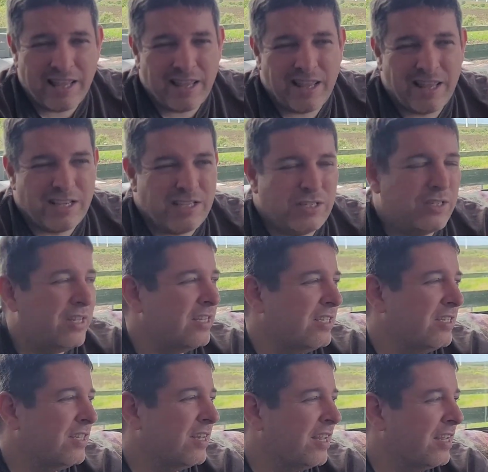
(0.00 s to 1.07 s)
This
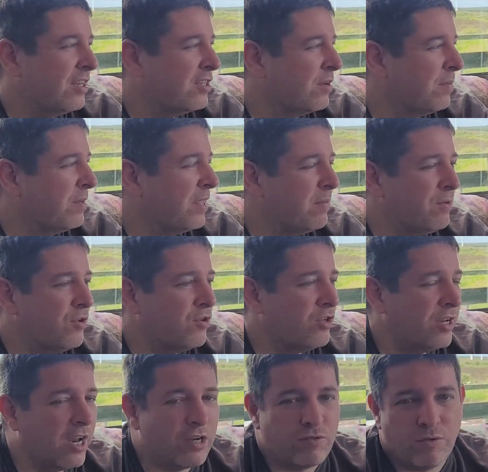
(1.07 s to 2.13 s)
is the thing. Sometimes you
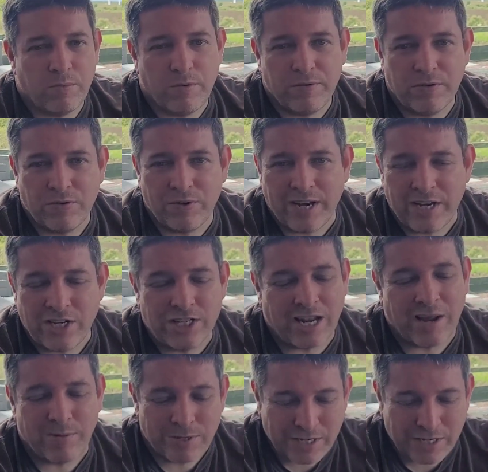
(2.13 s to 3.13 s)
search for movies for ages. I was